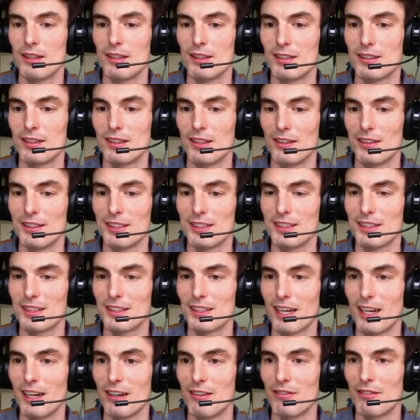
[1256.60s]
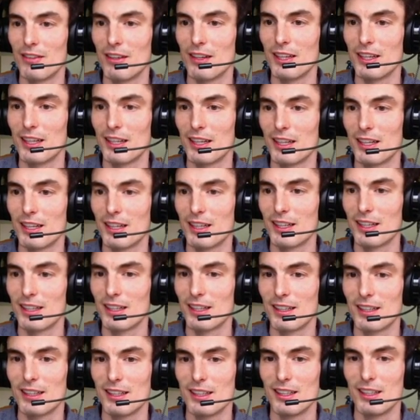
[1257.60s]
so this is kind of funny.
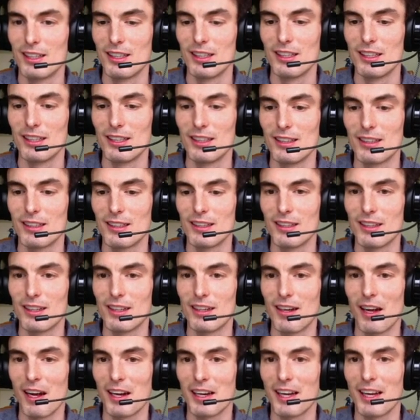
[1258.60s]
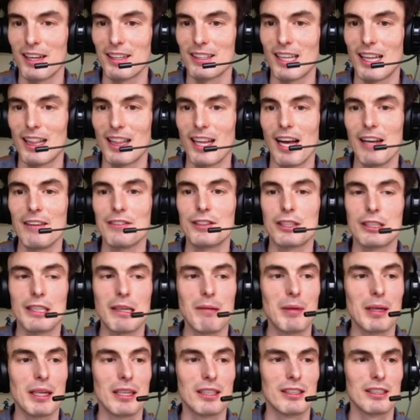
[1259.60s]
I guess live
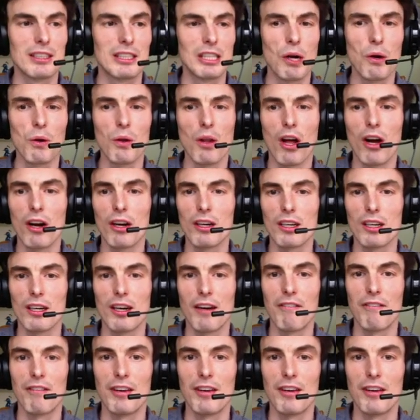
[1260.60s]
streaming is no longer a